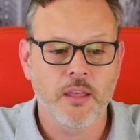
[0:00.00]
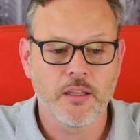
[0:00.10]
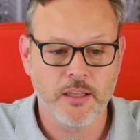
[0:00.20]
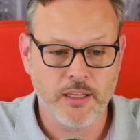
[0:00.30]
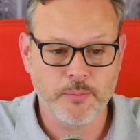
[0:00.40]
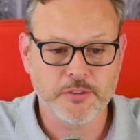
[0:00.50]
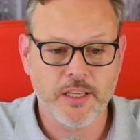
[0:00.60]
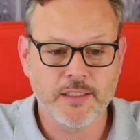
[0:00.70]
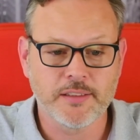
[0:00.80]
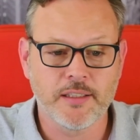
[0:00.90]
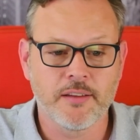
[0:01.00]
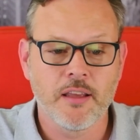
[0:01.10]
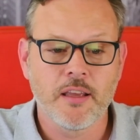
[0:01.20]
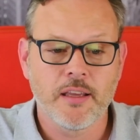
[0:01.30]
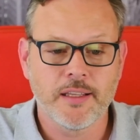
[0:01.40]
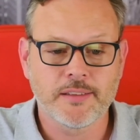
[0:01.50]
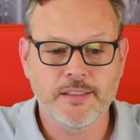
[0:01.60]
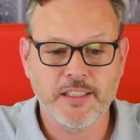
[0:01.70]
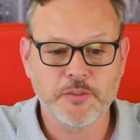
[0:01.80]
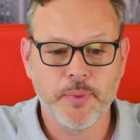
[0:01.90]
Lilium says that its
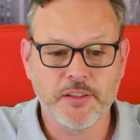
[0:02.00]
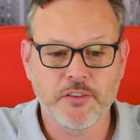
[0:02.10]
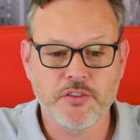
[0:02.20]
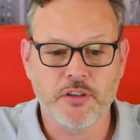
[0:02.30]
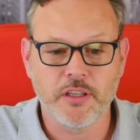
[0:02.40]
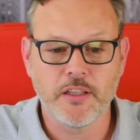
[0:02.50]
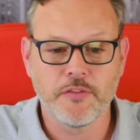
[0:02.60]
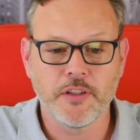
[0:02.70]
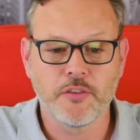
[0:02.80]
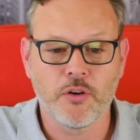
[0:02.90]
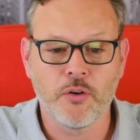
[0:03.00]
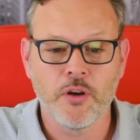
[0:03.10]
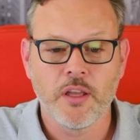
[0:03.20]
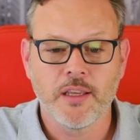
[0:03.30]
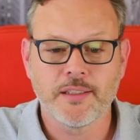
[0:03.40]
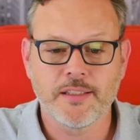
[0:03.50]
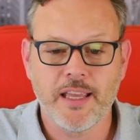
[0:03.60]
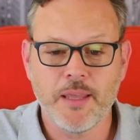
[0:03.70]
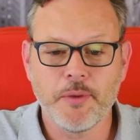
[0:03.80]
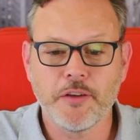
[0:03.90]
six-passenger eVTOL is
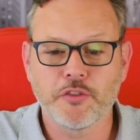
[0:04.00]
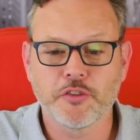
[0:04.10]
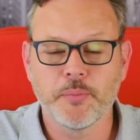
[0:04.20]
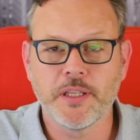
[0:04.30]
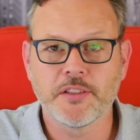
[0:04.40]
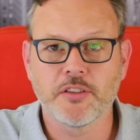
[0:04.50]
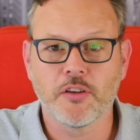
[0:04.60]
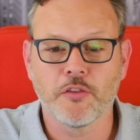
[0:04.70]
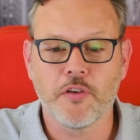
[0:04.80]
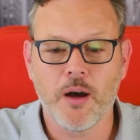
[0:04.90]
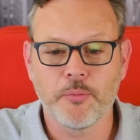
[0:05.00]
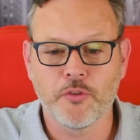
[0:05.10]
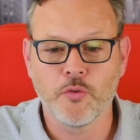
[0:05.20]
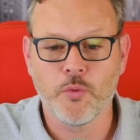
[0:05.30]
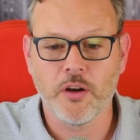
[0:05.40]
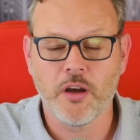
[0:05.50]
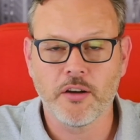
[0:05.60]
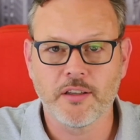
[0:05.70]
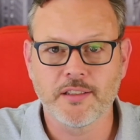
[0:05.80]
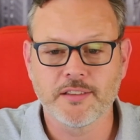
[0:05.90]
aiming for speeds of up to
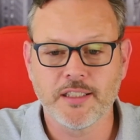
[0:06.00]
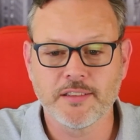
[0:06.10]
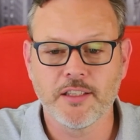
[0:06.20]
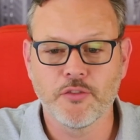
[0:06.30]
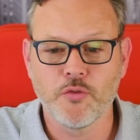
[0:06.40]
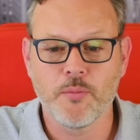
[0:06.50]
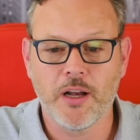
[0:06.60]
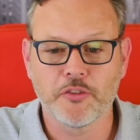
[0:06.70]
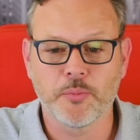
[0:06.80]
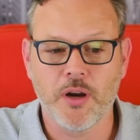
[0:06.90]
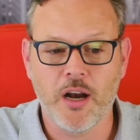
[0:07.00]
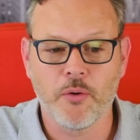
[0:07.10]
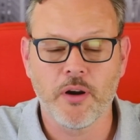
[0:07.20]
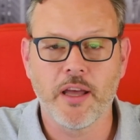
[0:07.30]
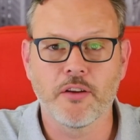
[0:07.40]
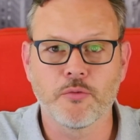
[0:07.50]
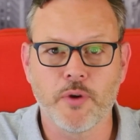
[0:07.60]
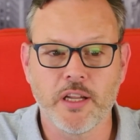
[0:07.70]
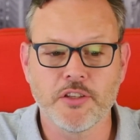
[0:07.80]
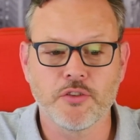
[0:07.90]
162 miles per hour and a
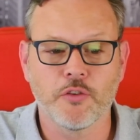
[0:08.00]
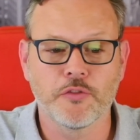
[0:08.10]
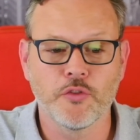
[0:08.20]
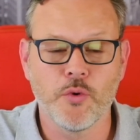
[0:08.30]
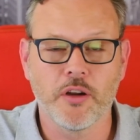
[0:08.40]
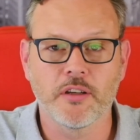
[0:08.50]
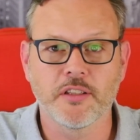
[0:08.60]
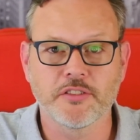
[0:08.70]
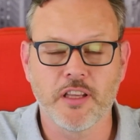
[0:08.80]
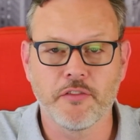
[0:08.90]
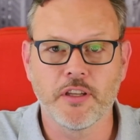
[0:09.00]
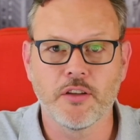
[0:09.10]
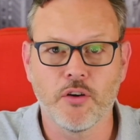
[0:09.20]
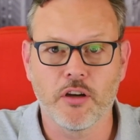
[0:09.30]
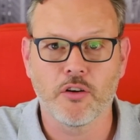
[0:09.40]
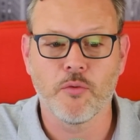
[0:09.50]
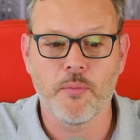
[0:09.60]
range of 270 nautical